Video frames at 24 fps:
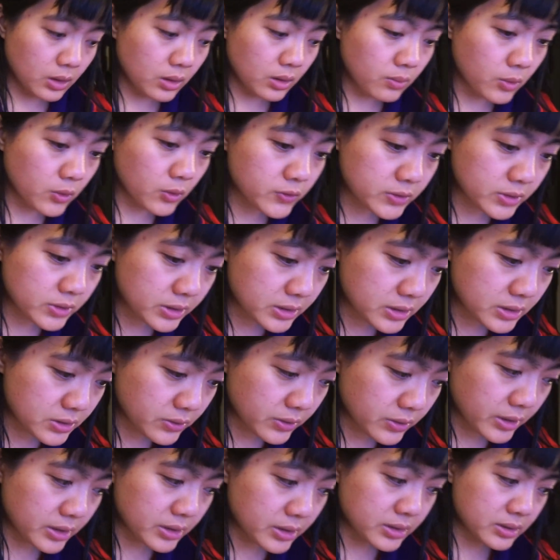mostly
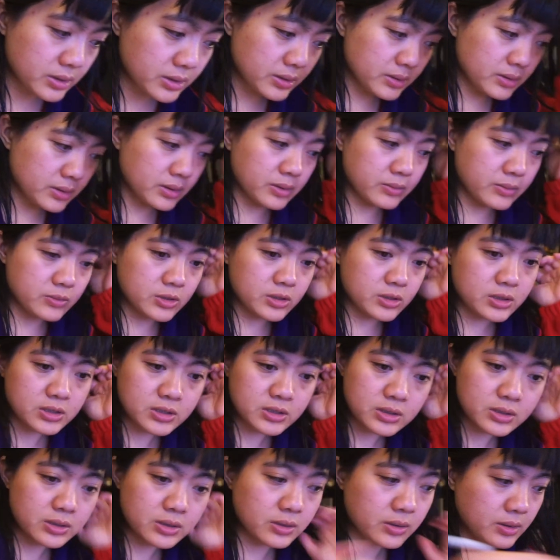straight I'm
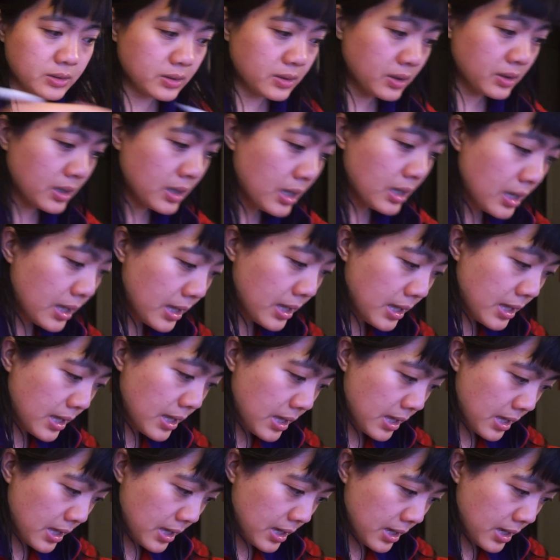just
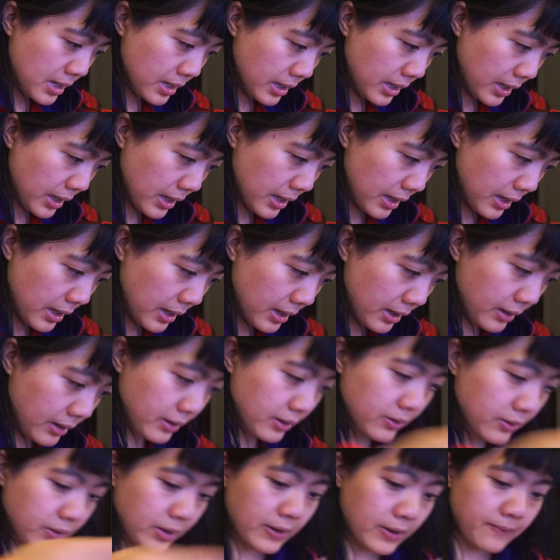yeah
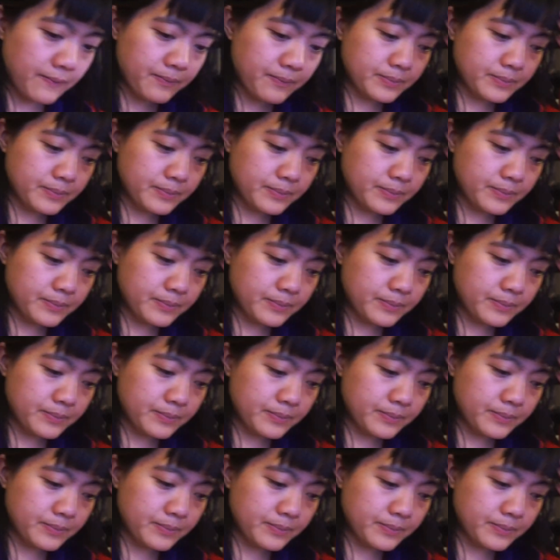okay